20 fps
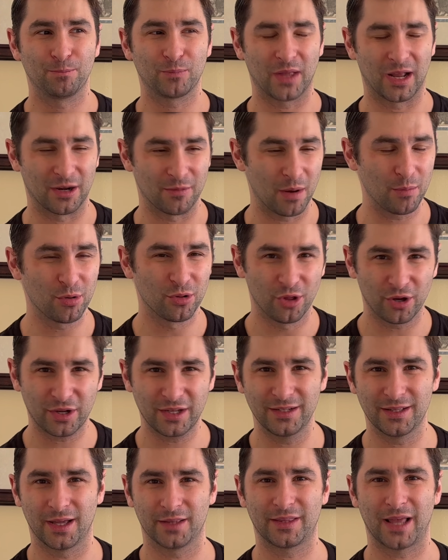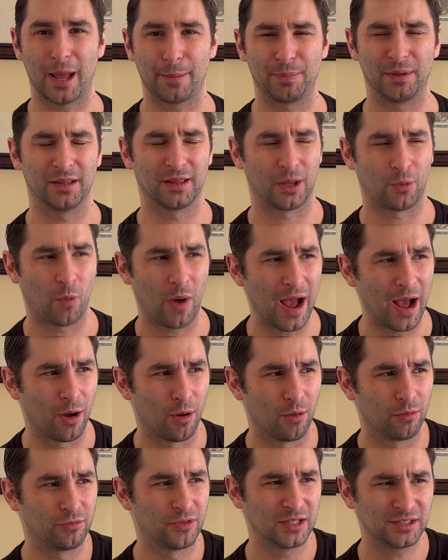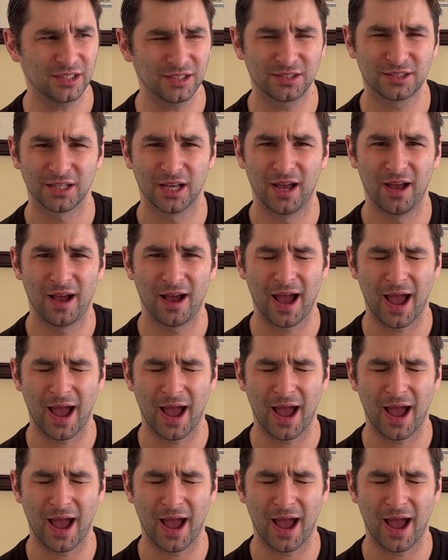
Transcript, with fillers: And I remember looking at that being like, wow, this is,